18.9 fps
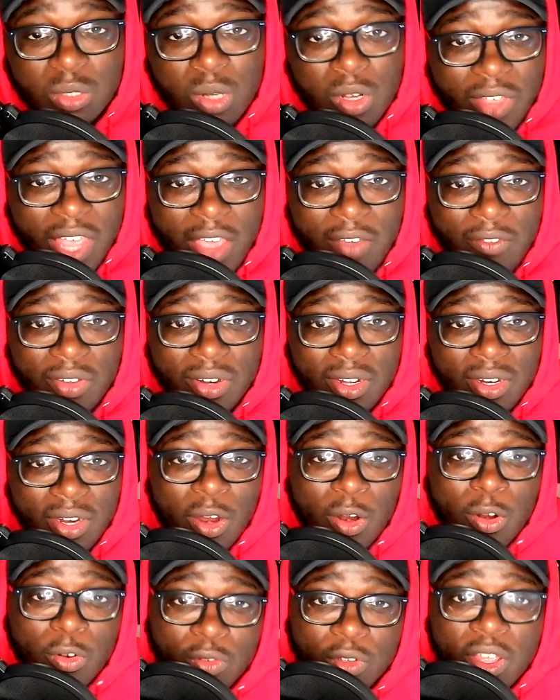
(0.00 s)
of heaven and
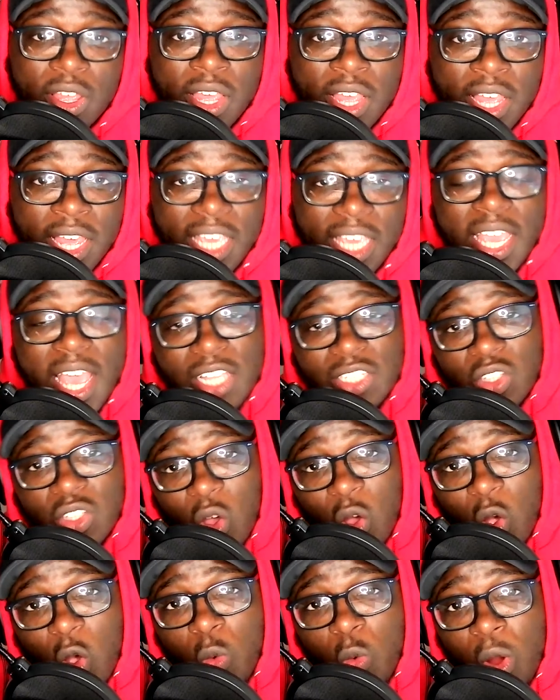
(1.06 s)
earth. He has the
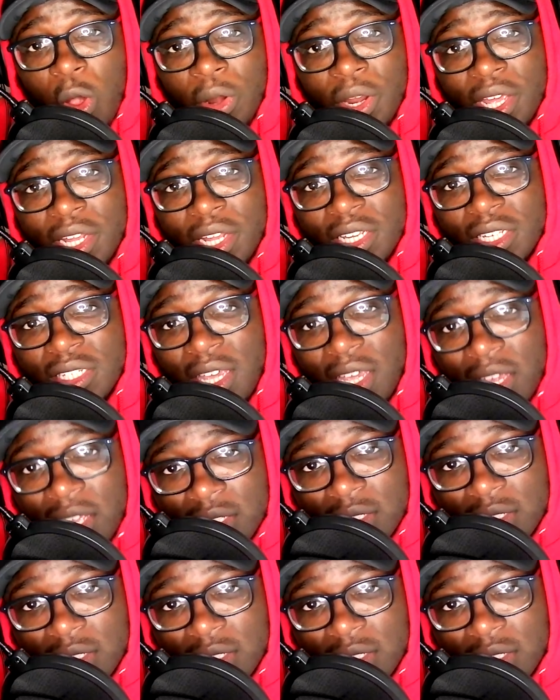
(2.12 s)
whole world in his hand.